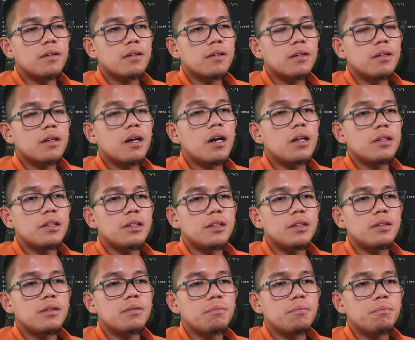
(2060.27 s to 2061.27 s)
Kotlin.
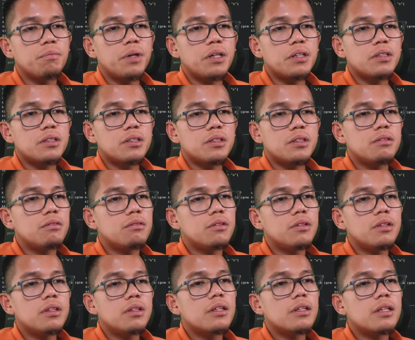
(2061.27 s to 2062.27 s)
But
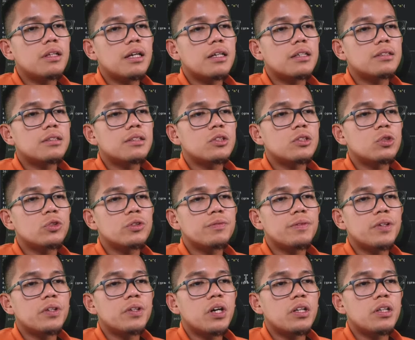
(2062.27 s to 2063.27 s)
like I said, Swift
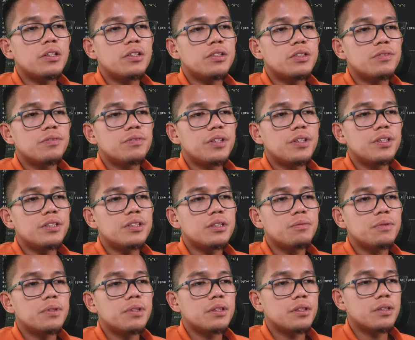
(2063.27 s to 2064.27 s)
and Kotlin is very
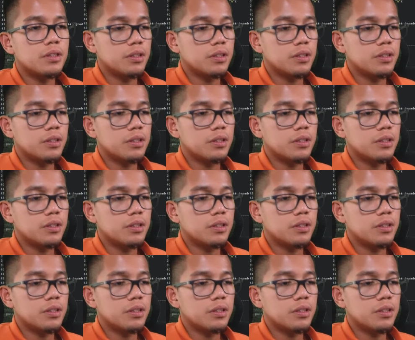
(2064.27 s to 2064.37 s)
similar.